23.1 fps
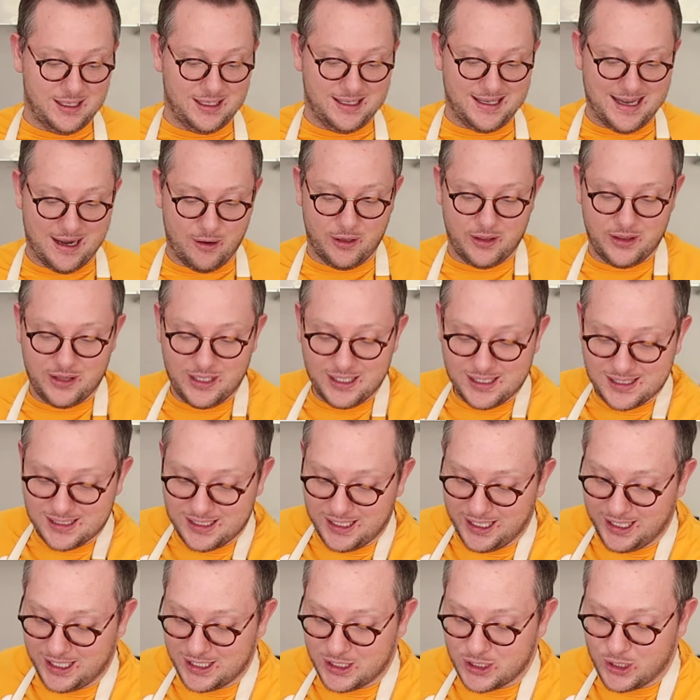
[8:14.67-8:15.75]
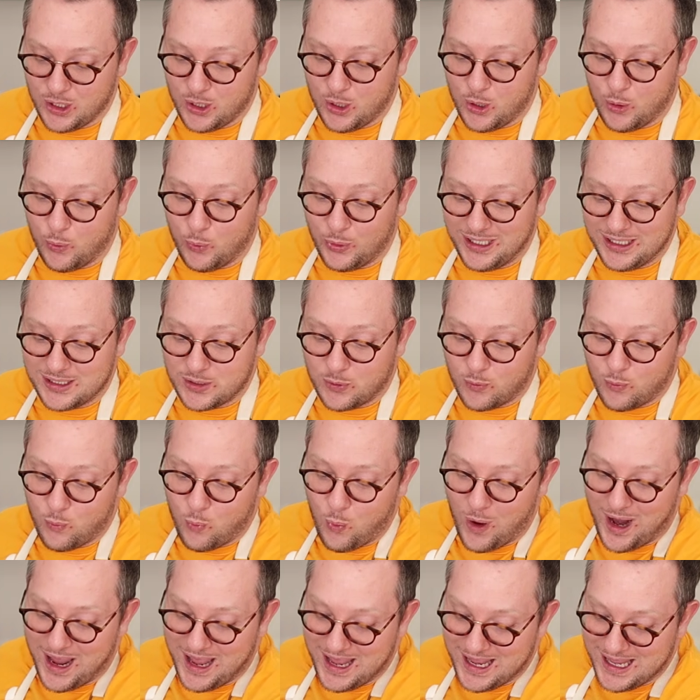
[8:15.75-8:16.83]
Now at this stage, we need to
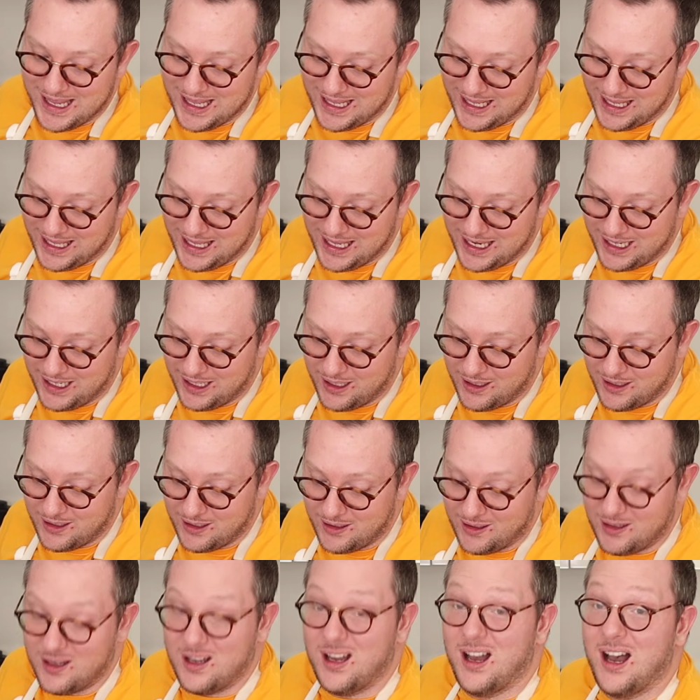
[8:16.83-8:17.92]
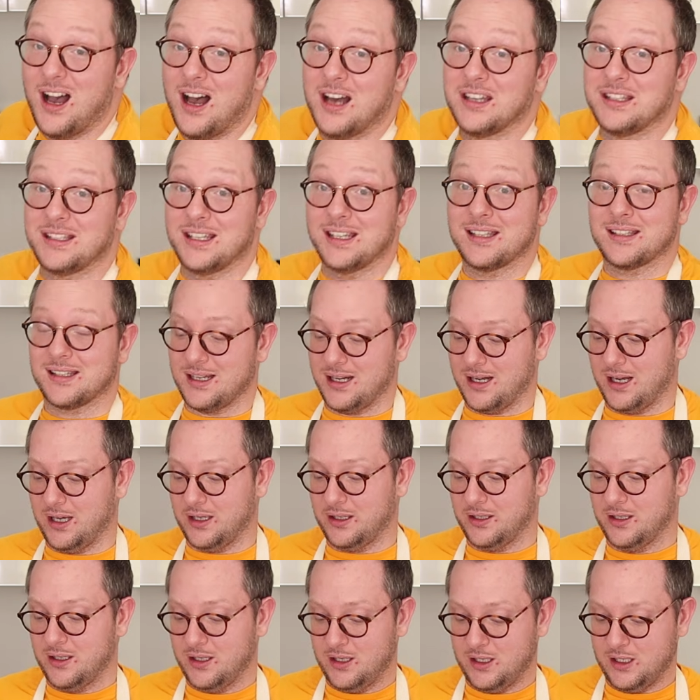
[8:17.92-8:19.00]
weigh in our discard.